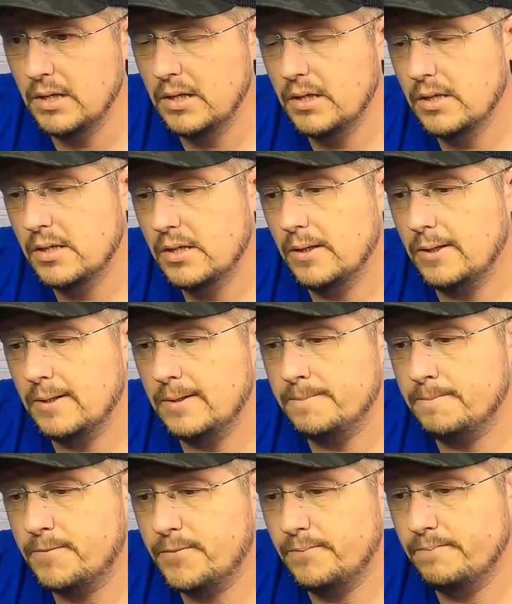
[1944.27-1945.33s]
I'll
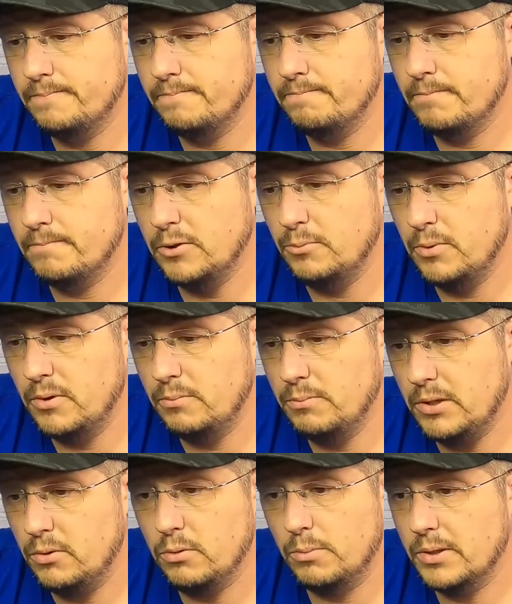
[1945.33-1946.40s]
be doing
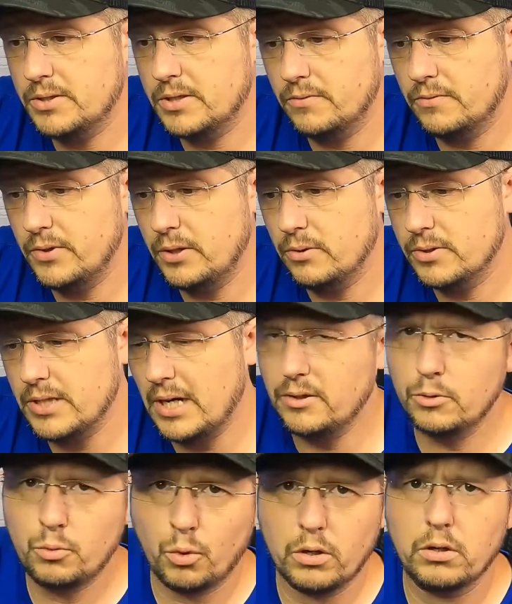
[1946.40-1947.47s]
a bunch of different videos. I do
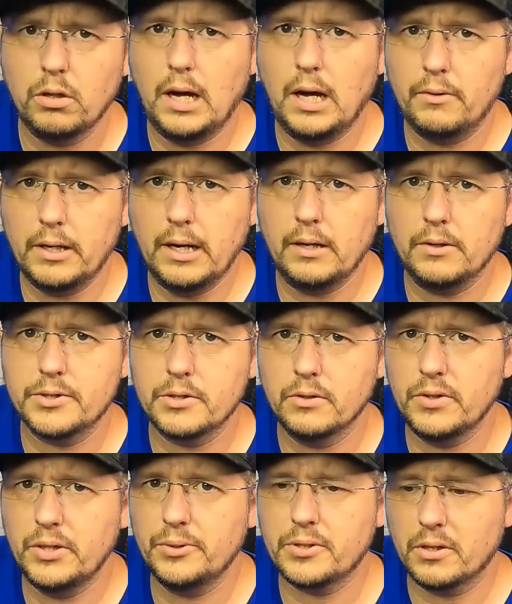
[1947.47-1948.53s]
work a lot right now, so the
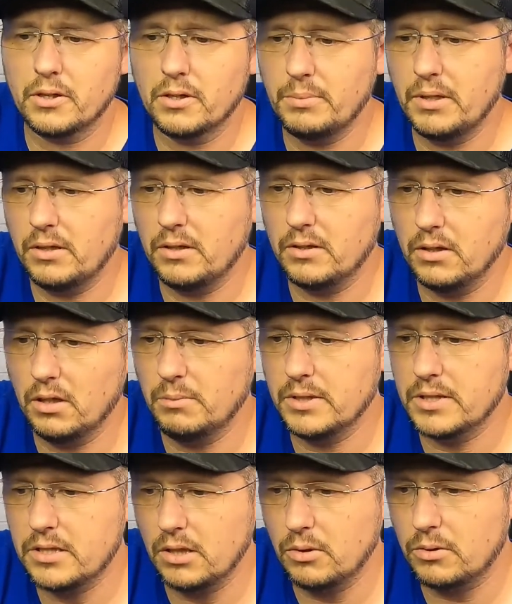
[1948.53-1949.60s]
videos are going to be a little bit
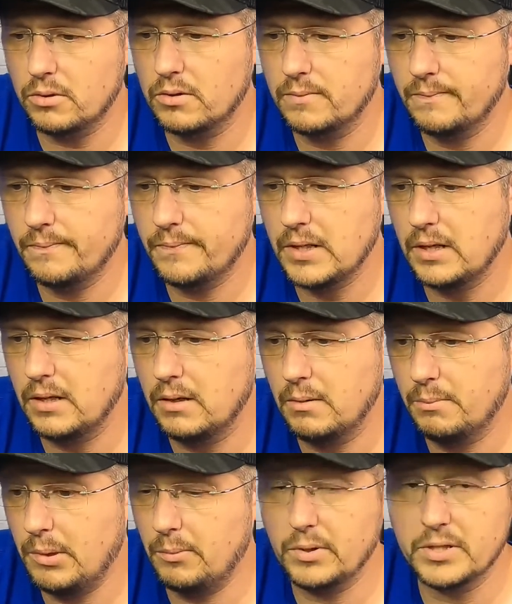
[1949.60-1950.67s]
slower. I pretty
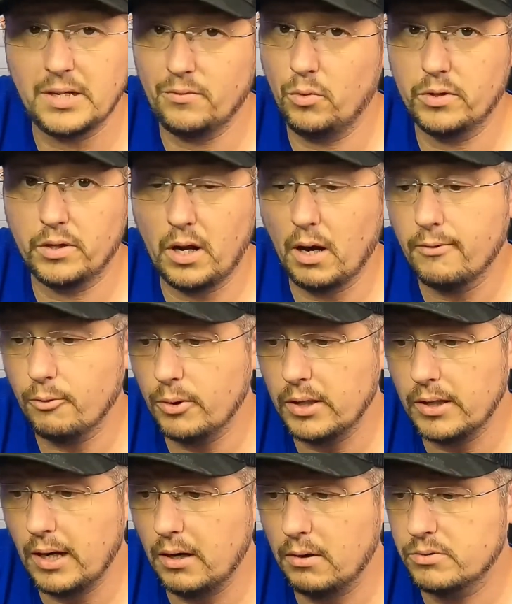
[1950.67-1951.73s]
much have one day off a week
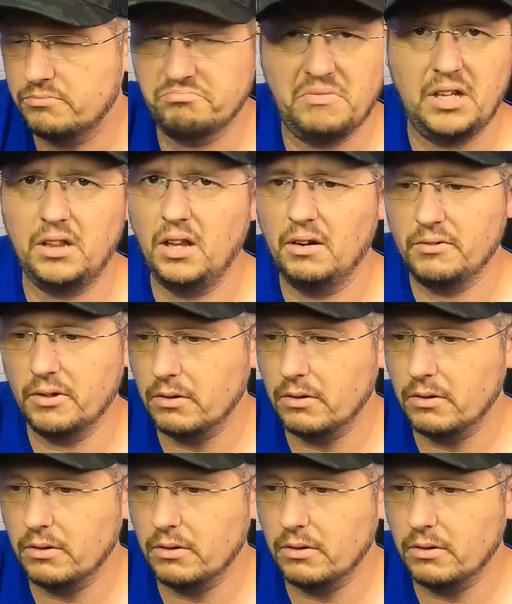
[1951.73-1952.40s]
now. Love it.